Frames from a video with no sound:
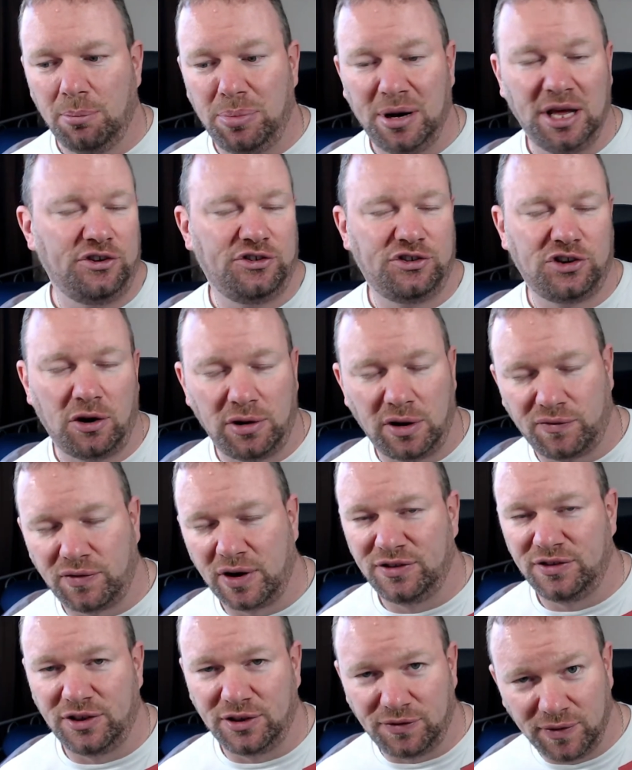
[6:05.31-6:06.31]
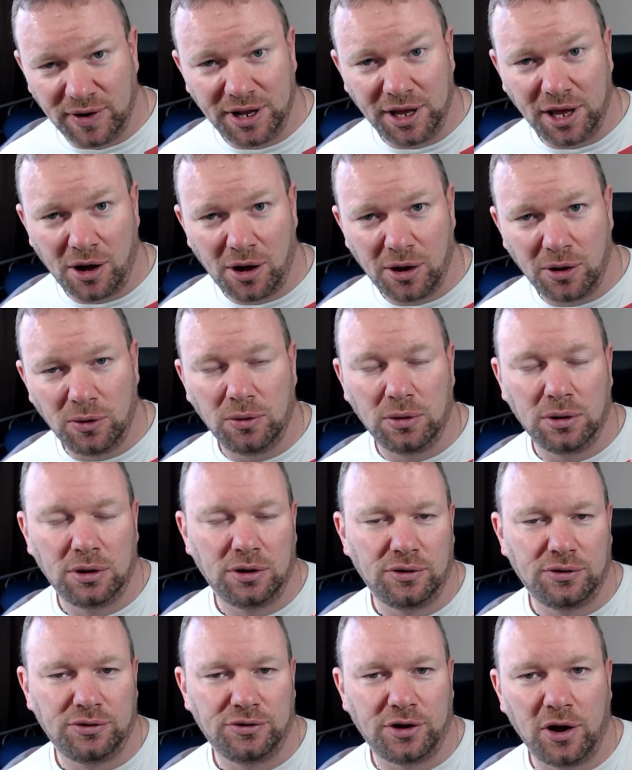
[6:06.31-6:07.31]
Please show your friends this video.
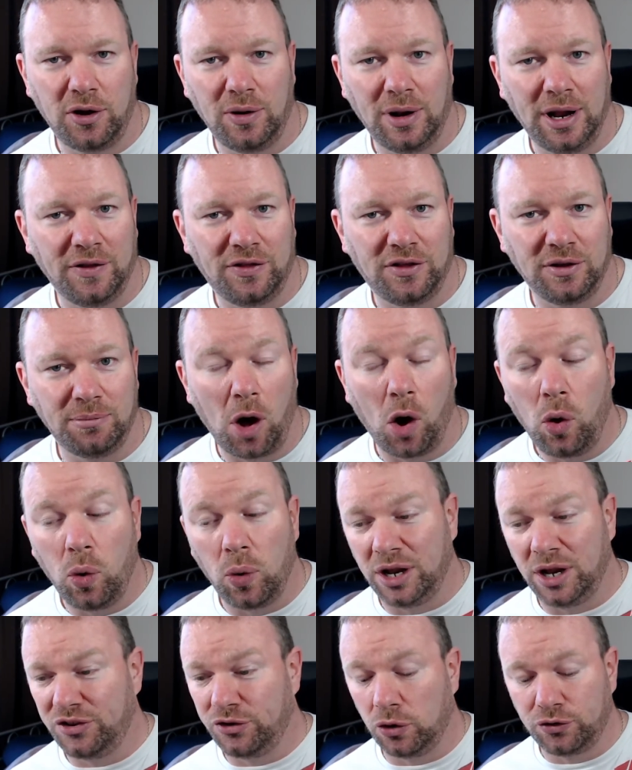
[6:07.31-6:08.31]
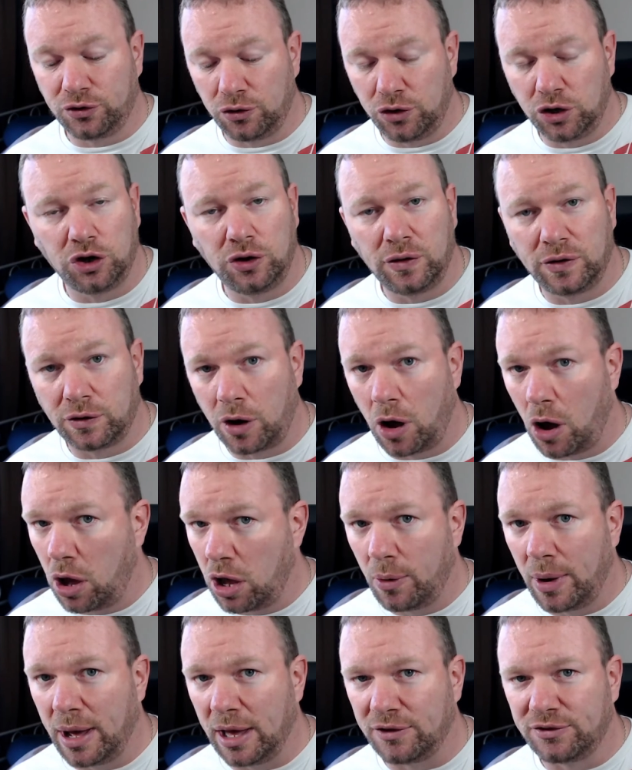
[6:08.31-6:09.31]
Don't let them, oh, and it's also, you can do this on
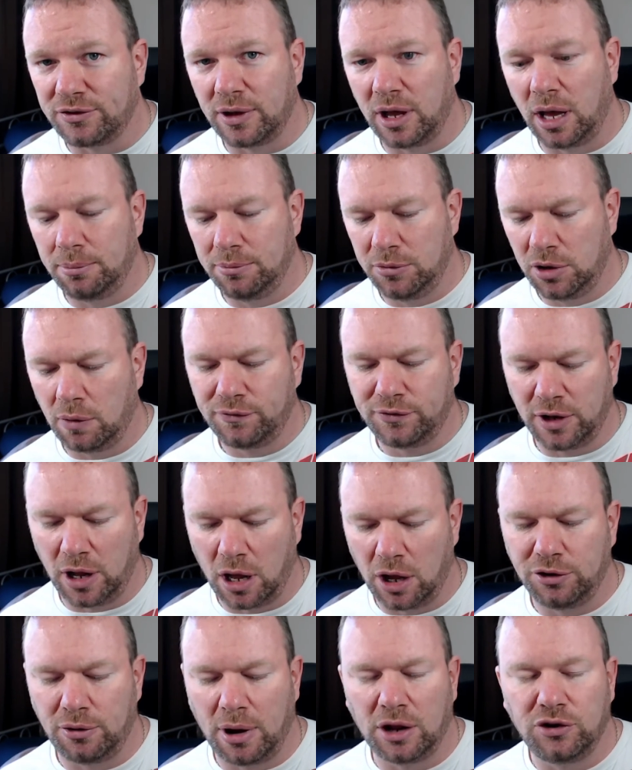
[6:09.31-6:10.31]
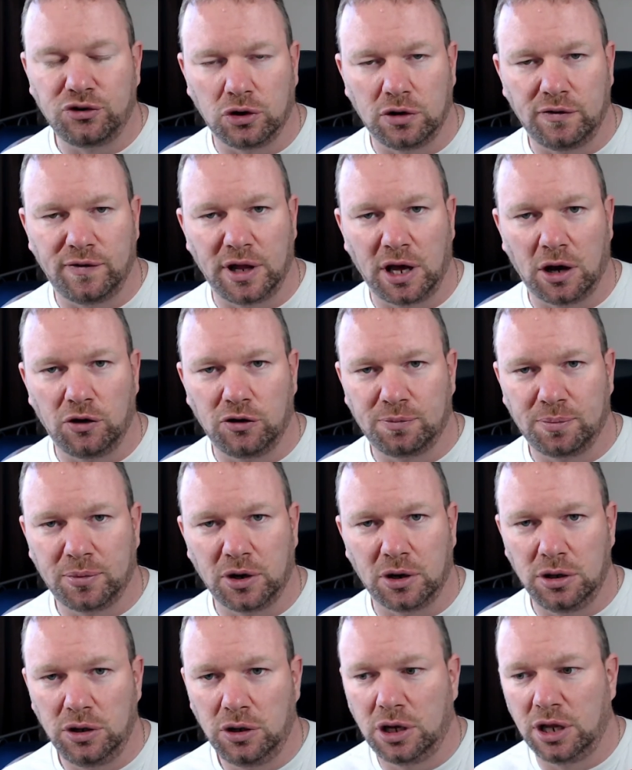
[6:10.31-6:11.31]
iOS. Um, obviously I do Android videos,
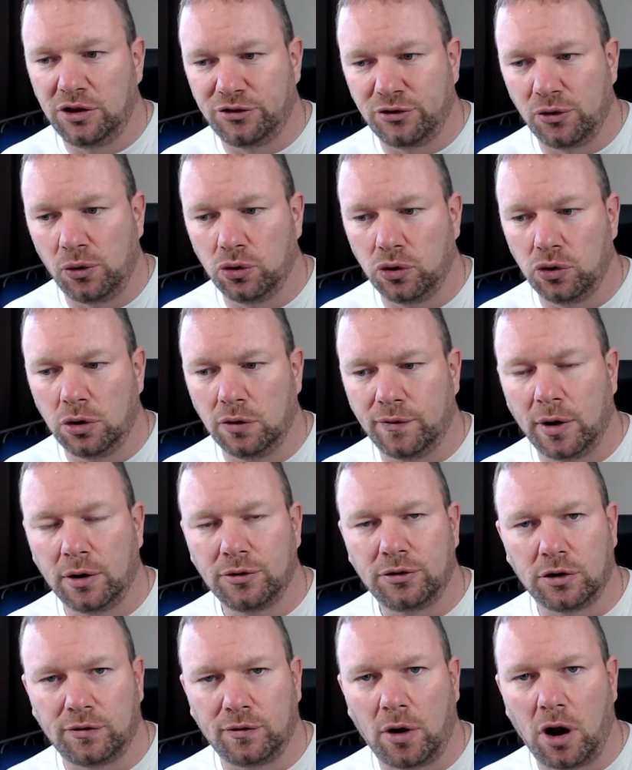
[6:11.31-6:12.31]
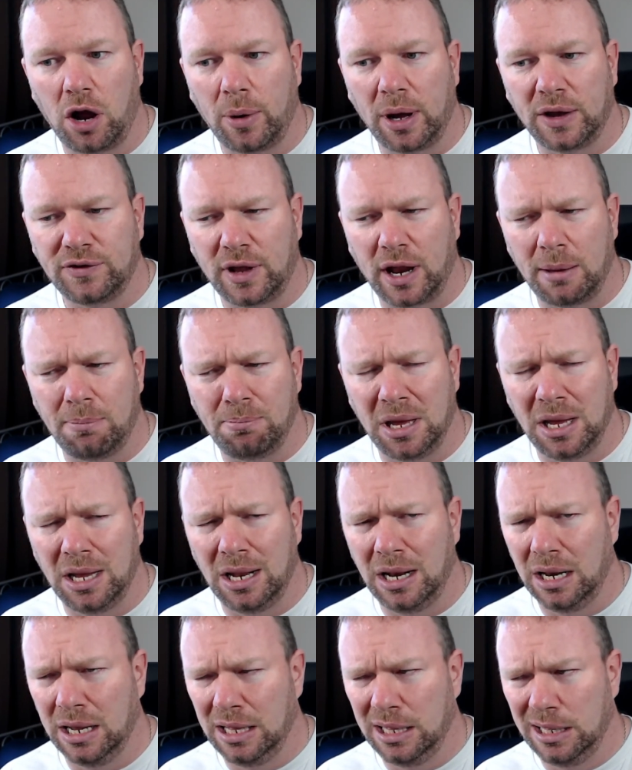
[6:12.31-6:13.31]
but you can install Google Photos for iOS and I
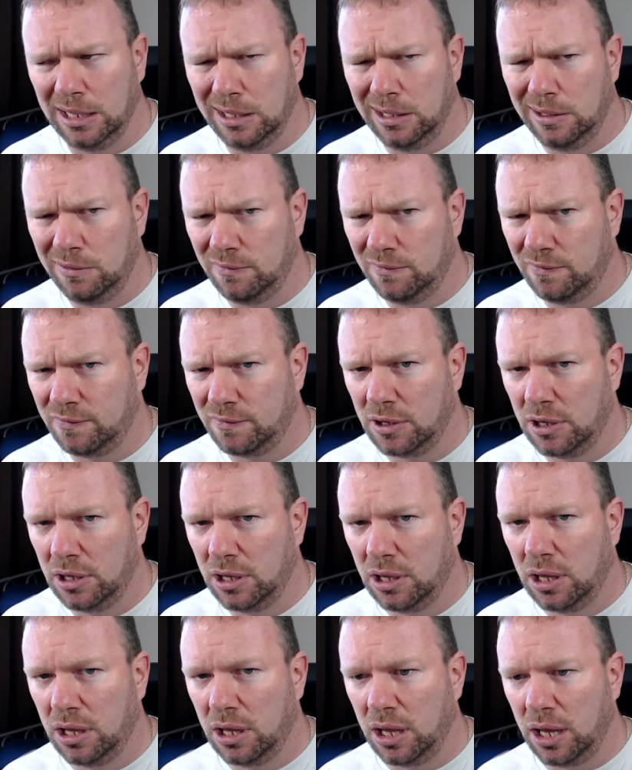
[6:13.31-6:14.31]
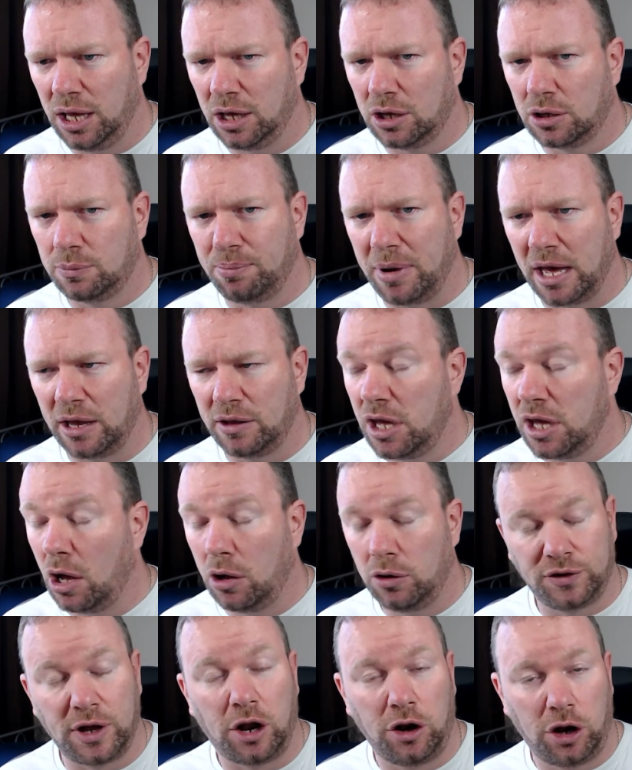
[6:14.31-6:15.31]
believe it back,
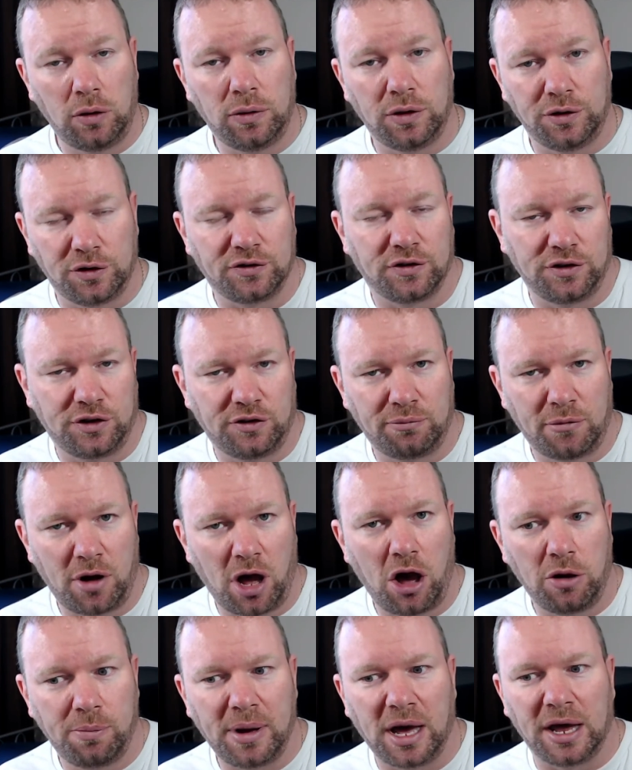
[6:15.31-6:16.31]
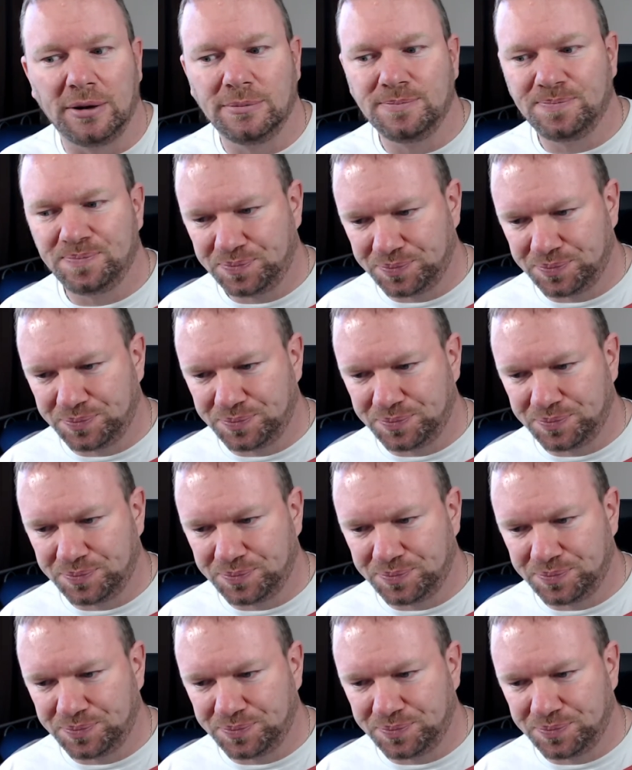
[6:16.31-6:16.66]
yeah, I know it does, it does on my iPad.